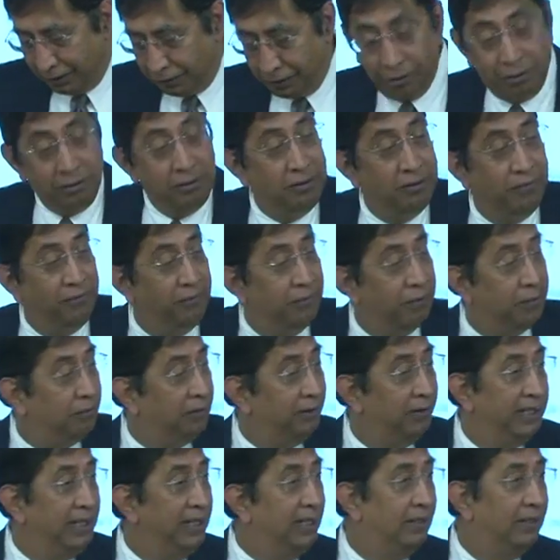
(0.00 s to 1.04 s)
going to
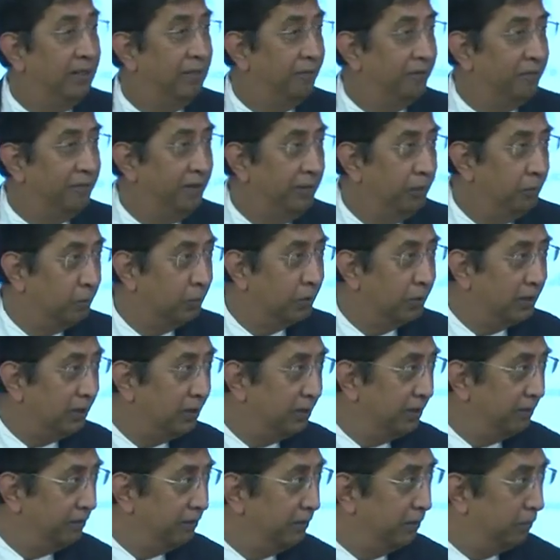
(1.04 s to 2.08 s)
lead the free
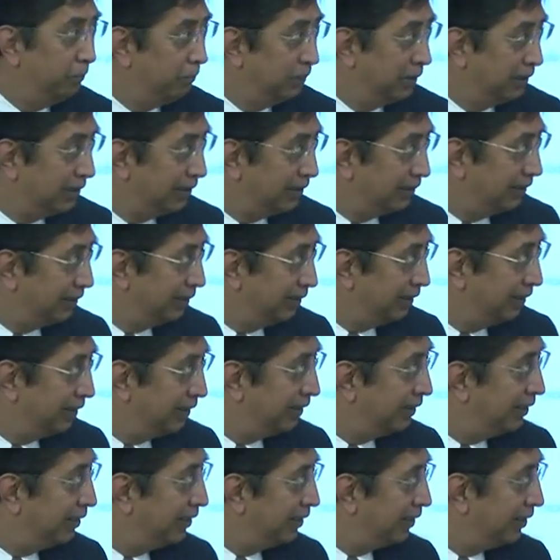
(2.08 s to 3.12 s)
world, if you will, in,
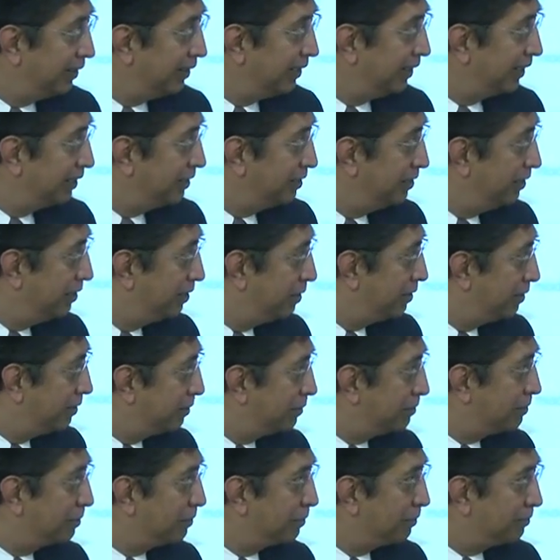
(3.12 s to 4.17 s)
in, in the next year
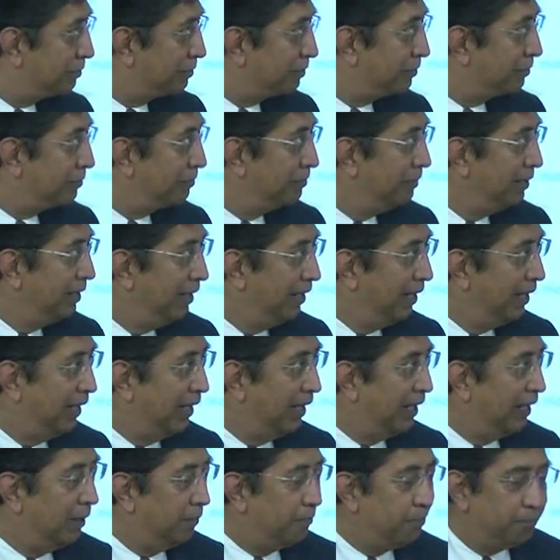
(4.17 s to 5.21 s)
or so. So
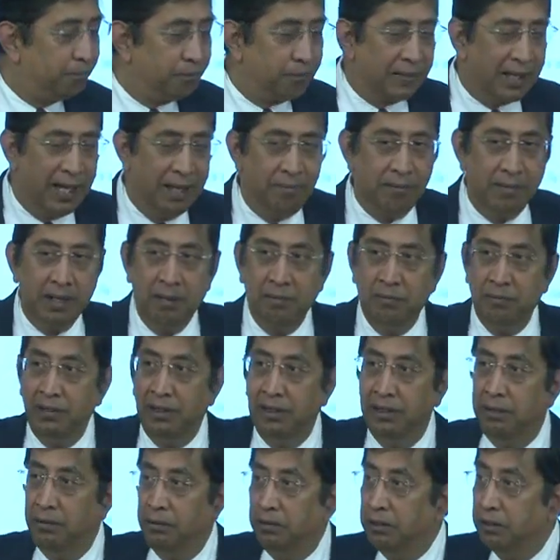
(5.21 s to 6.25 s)
um, I'm, I'm,
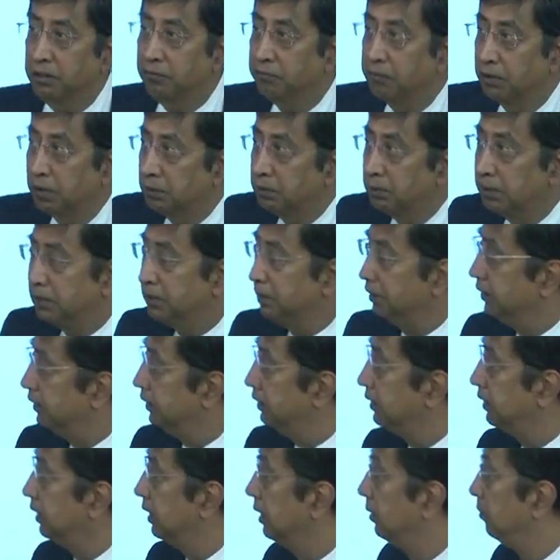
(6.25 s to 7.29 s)
really looking forward to
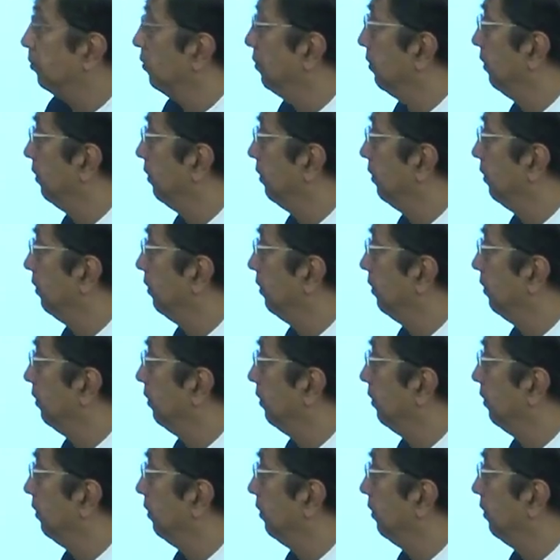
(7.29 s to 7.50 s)
this uh,